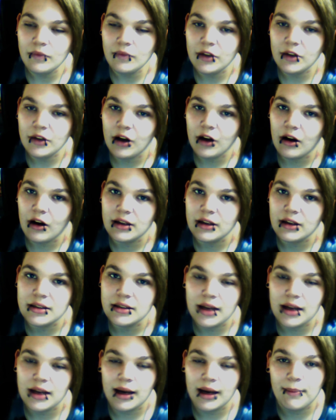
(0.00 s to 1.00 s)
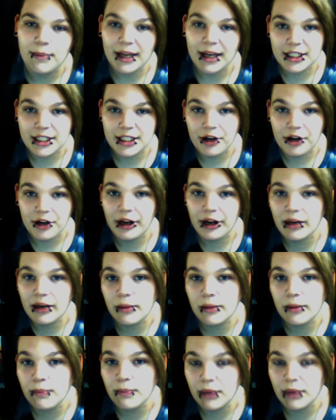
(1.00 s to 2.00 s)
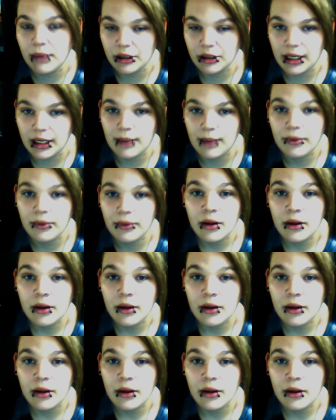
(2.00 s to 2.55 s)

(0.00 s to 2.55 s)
cause bacteria to build up.